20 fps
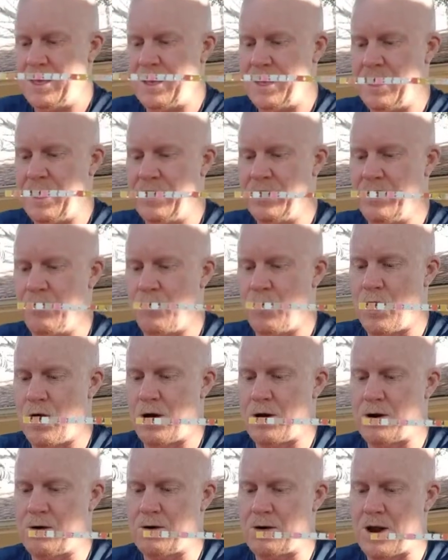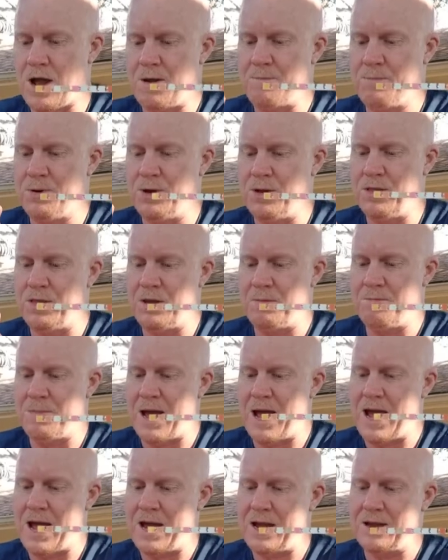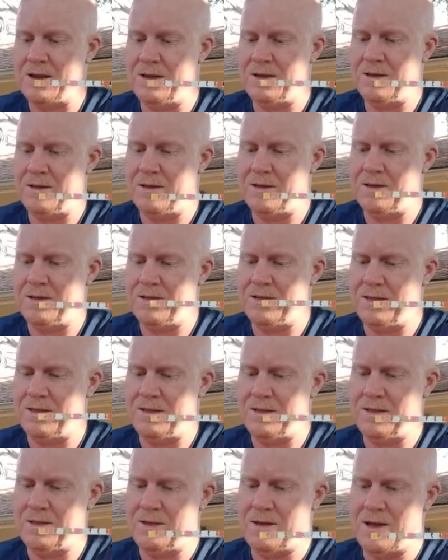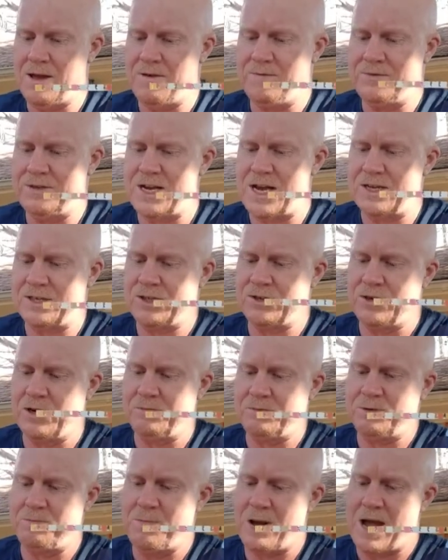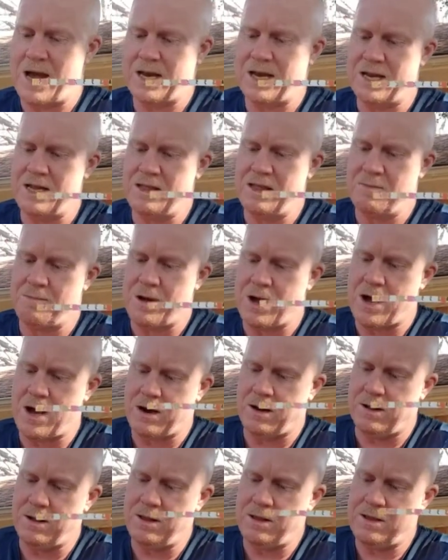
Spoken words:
the water. I'm putting the bag of test strips back in the bottle,